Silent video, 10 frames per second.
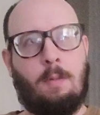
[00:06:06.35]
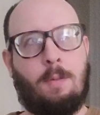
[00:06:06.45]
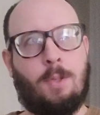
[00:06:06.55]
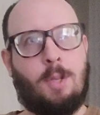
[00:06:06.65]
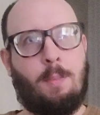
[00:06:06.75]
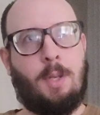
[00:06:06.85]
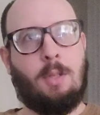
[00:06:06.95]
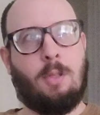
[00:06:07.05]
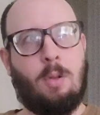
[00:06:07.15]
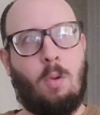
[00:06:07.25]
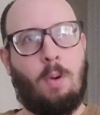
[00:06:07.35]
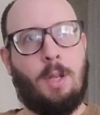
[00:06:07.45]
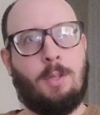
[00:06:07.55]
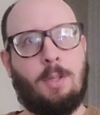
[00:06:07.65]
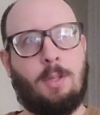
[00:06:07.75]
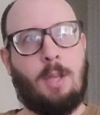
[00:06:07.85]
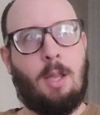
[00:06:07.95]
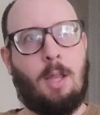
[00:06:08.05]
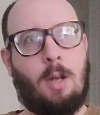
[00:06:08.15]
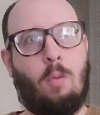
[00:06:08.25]
for something as glorious as, say,
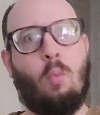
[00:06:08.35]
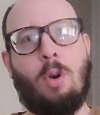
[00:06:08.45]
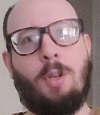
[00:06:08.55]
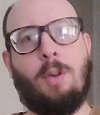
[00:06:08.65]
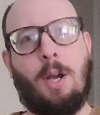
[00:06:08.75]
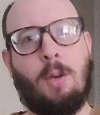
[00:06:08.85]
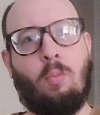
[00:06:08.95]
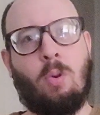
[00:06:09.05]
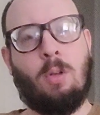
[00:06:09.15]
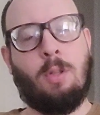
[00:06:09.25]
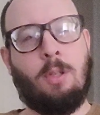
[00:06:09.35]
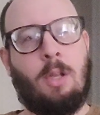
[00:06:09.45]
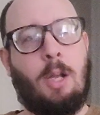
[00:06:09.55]
like a one united world.